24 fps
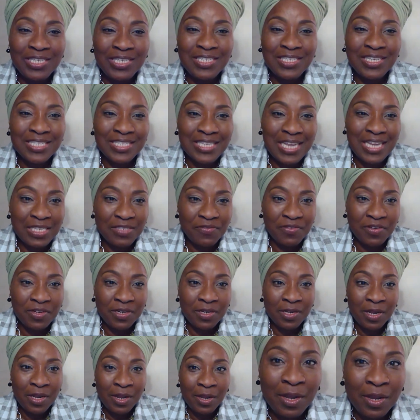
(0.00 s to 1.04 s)

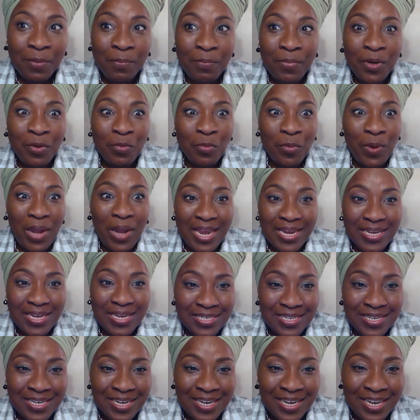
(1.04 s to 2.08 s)
successful. But
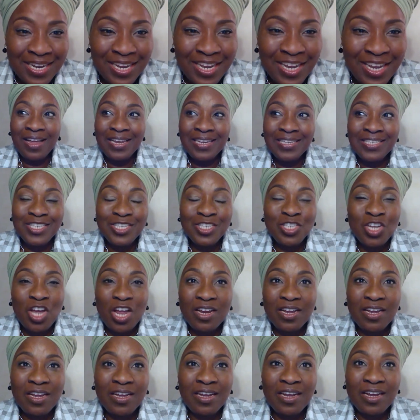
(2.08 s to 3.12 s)
wait, this is not
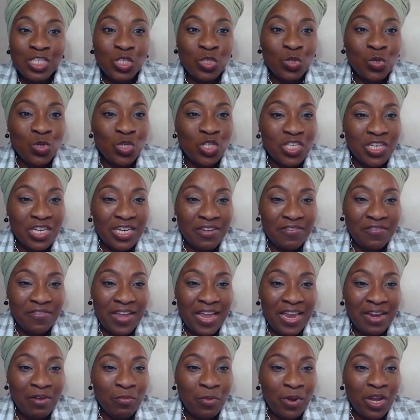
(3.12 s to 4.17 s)
a social
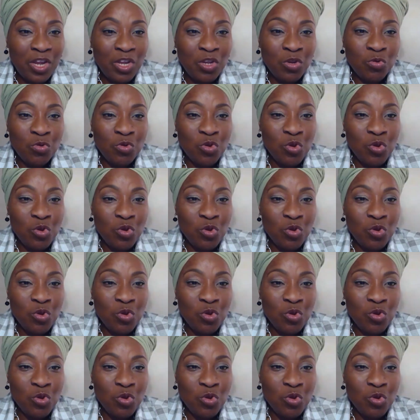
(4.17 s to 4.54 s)
event where you